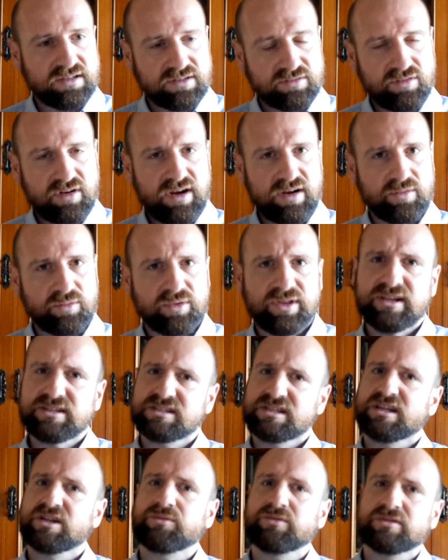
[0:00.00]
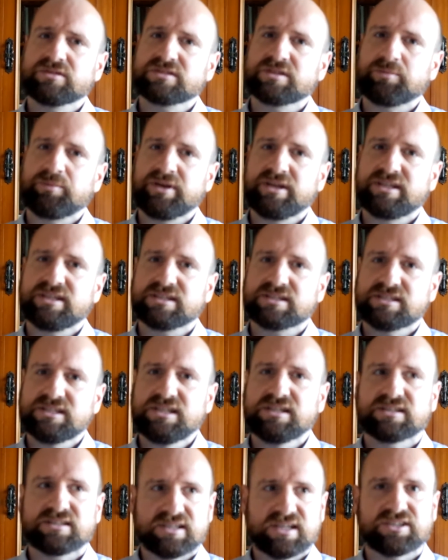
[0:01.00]
right, well that study we looked at
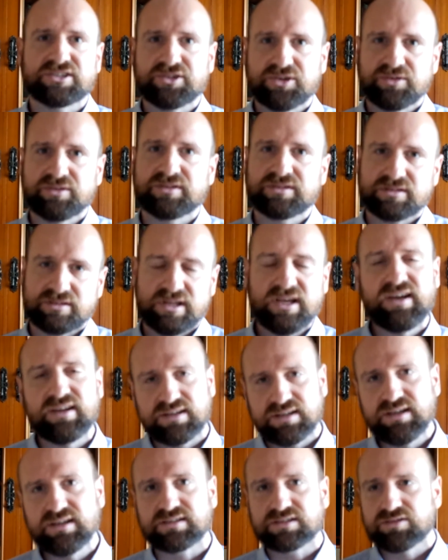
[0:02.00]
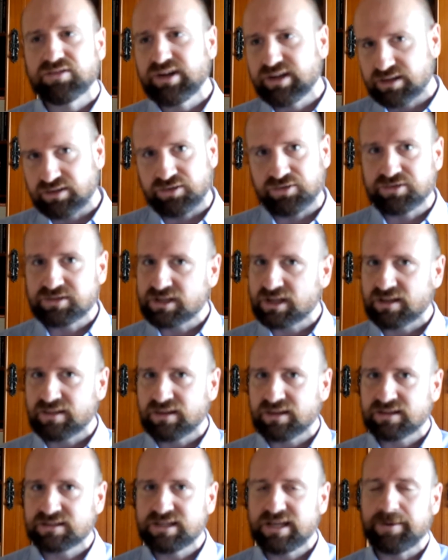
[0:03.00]
PTSD, does that show this? Yeah, it does, great, use that in
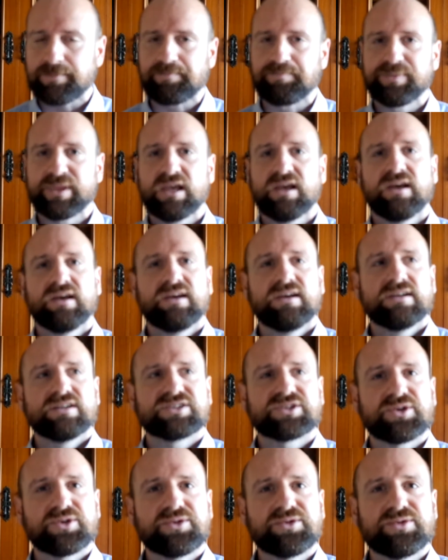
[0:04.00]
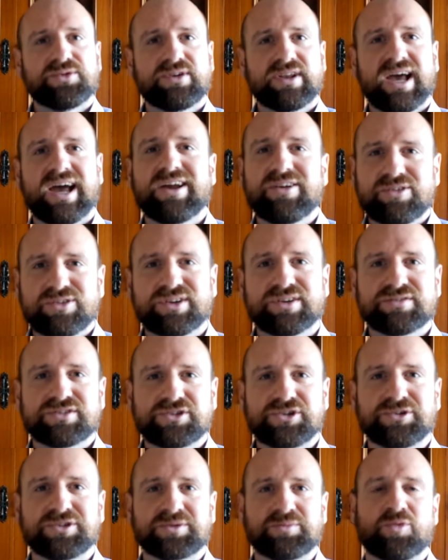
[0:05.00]
the exam. So now you give
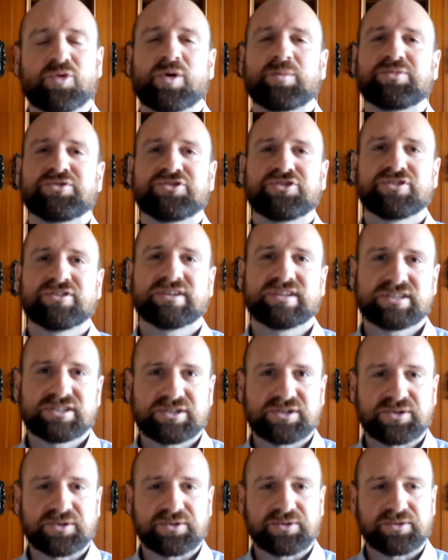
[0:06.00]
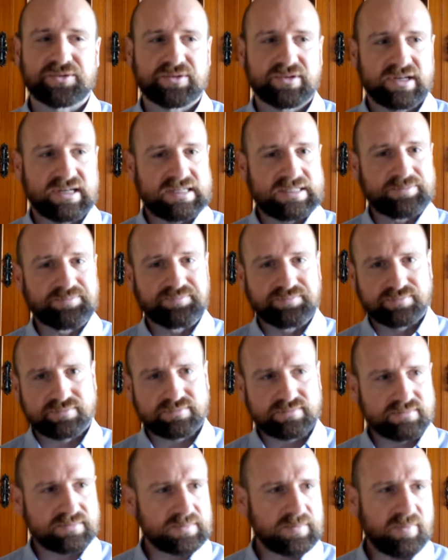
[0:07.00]
students more opportunities to
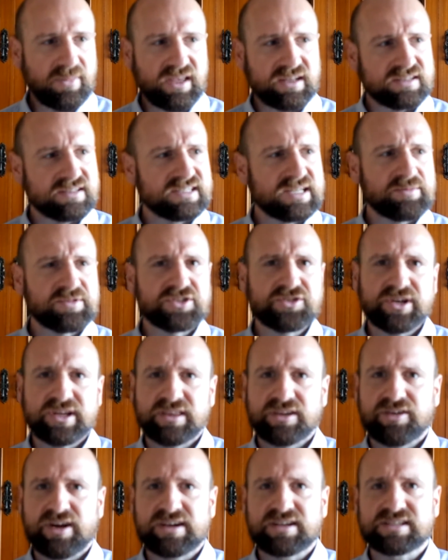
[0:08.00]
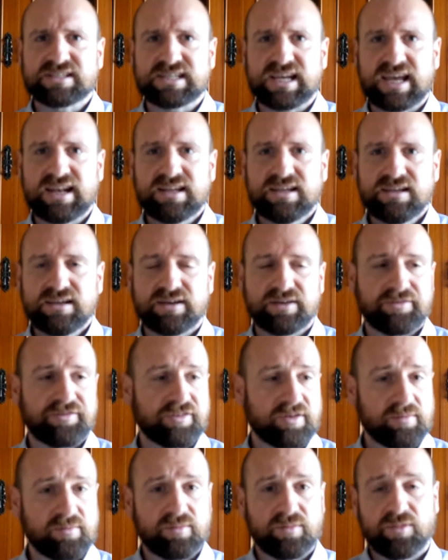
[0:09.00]
demonstrate their understanding
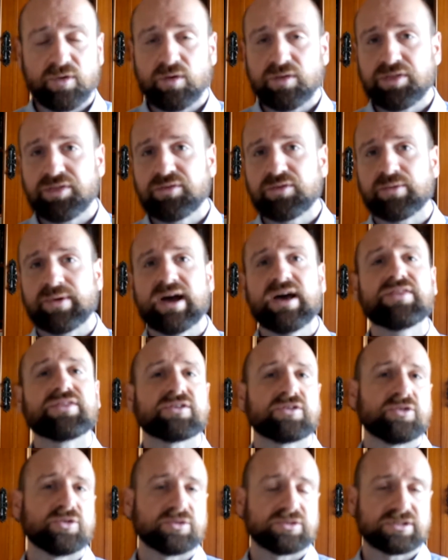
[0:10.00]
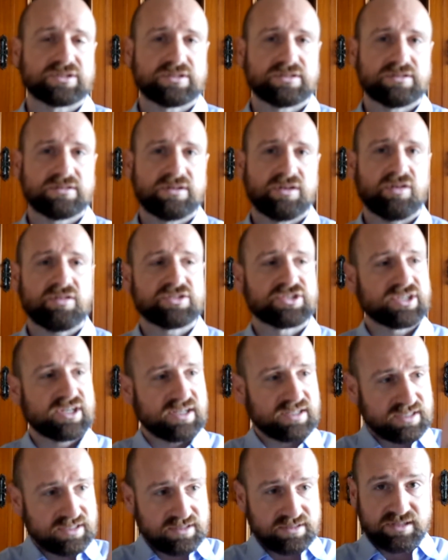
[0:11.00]
from throughout the course, not
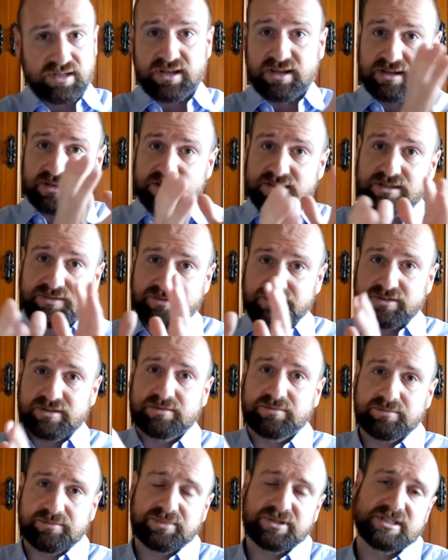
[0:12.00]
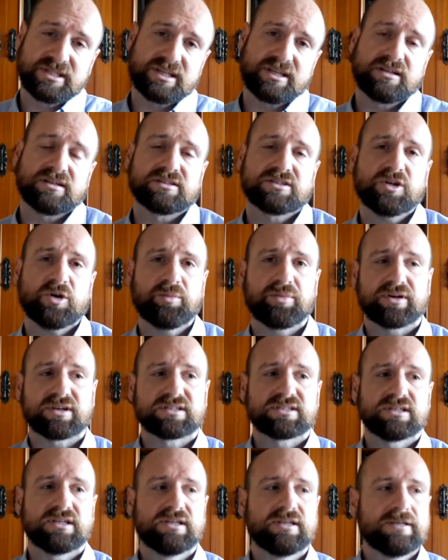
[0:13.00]
just in different particular topics.